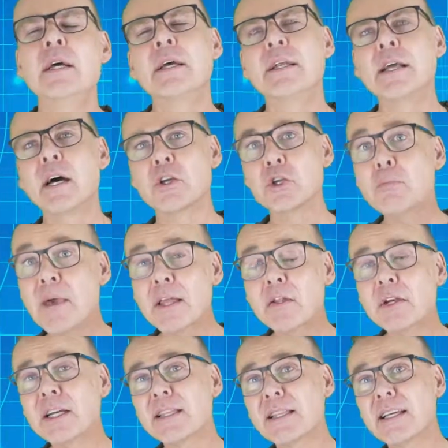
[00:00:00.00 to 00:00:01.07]
Now, you may
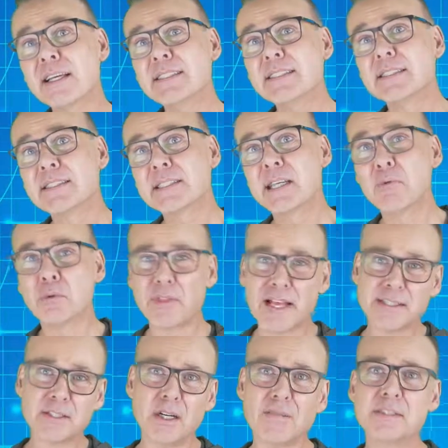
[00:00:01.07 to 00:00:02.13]
look at this and say, well,
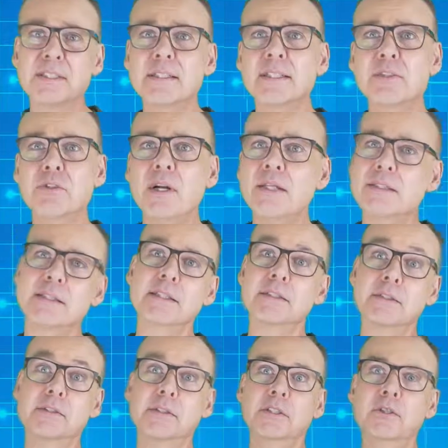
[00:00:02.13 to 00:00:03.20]
that's obviously trust.
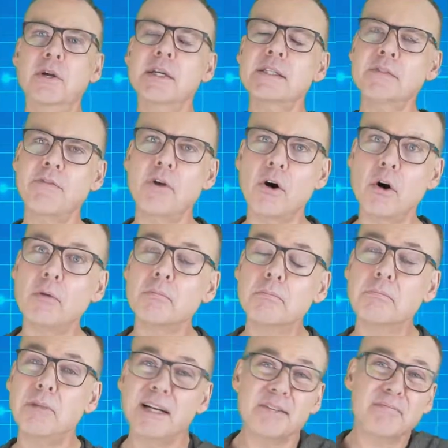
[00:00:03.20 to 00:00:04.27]
It's the trust fall.
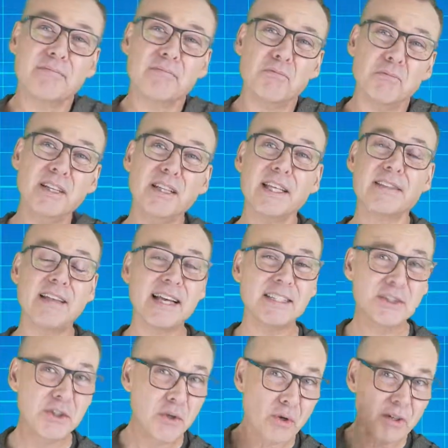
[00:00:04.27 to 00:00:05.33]
But really,
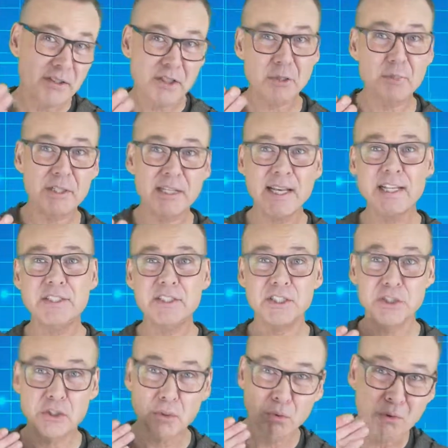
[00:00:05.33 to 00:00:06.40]
that's your interpretation.
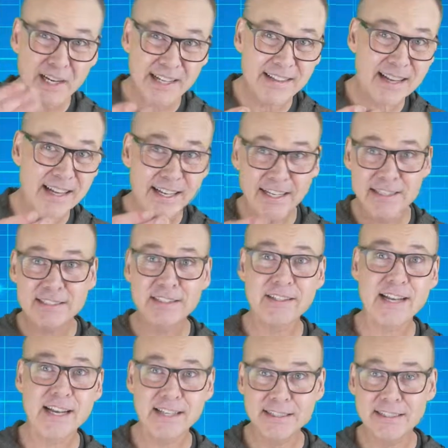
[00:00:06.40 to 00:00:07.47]
You're reading that into
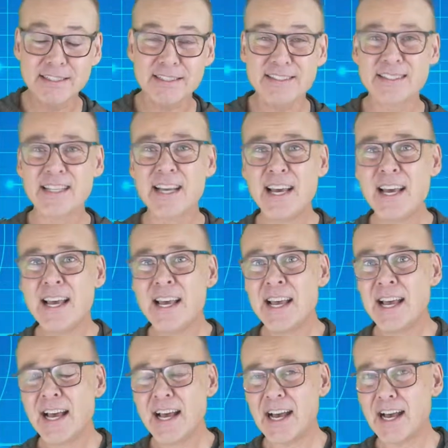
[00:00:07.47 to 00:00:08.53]
that instance.
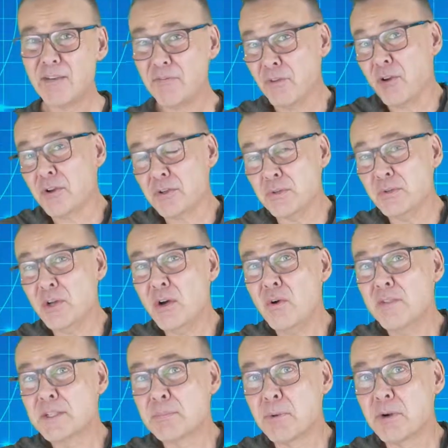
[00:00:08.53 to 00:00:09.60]
For all you know,
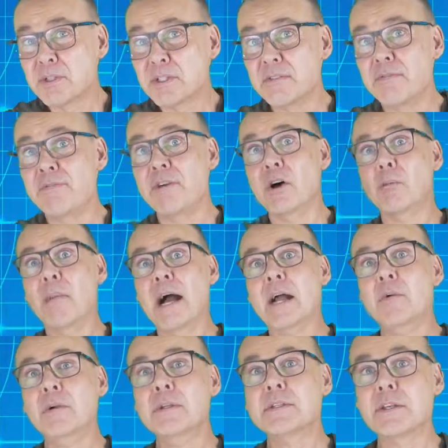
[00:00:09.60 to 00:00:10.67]
this person fell
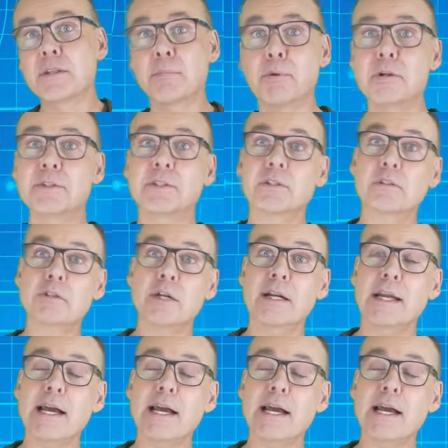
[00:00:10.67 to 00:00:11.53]
backwards, and the person trying to